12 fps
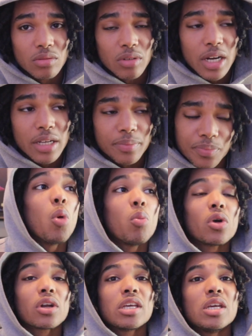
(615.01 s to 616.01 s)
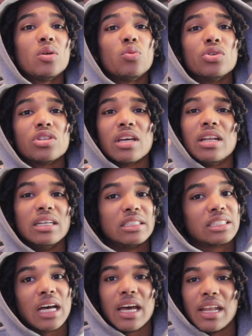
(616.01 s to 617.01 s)
Right? Homework he was gonna
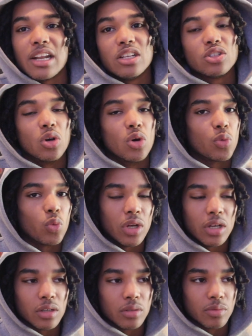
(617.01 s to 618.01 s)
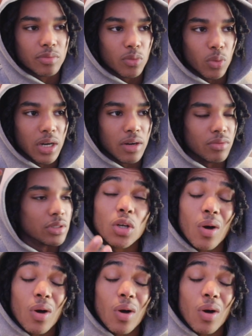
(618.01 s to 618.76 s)
assign at his own will, whatever.